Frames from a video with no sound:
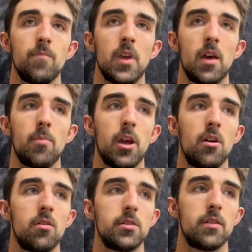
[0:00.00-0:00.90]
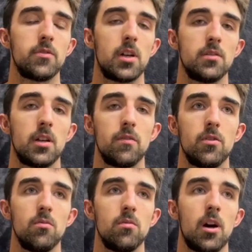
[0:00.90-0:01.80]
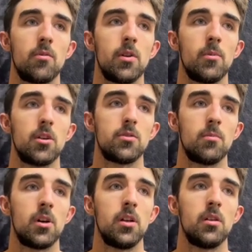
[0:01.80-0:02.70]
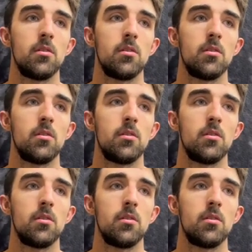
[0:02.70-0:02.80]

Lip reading: Yeah, Payne always emphasizes that. If you rebound somebody,